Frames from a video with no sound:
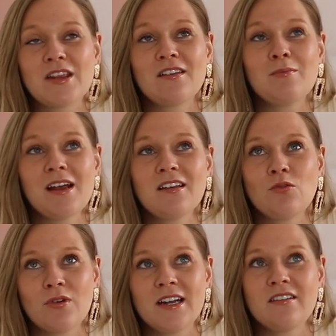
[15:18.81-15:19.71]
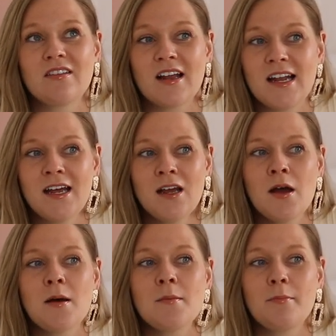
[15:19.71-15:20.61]
This may sound really silly,
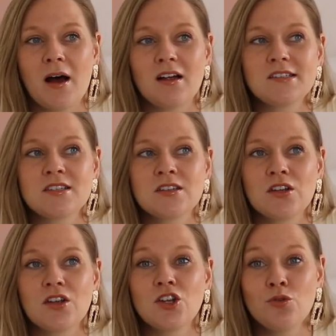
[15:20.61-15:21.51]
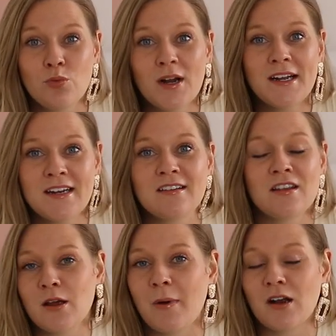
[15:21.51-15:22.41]
but you really need to
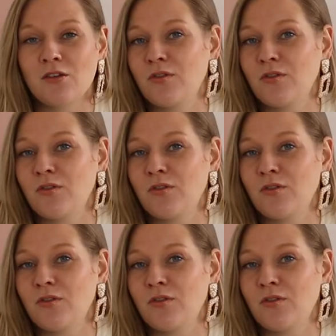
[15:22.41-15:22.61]
think about it.